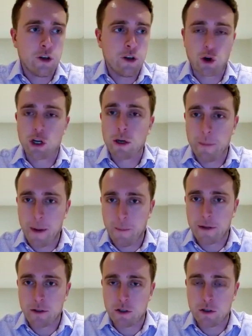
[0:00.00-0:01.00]
your
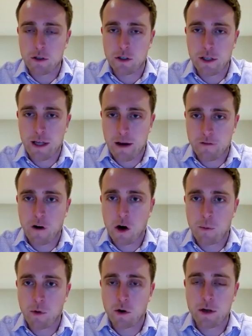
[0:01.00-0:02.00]
commitment to that
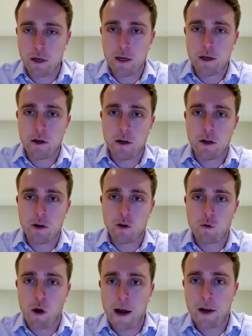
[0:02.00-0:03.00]
farmer in your
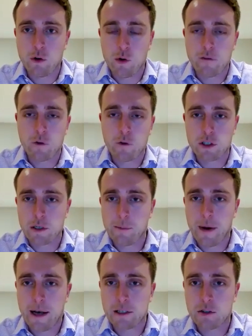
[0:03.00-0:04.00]
riding who unfortunately
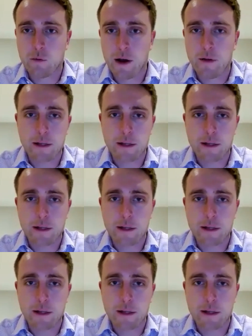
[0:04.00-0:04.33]
passed away.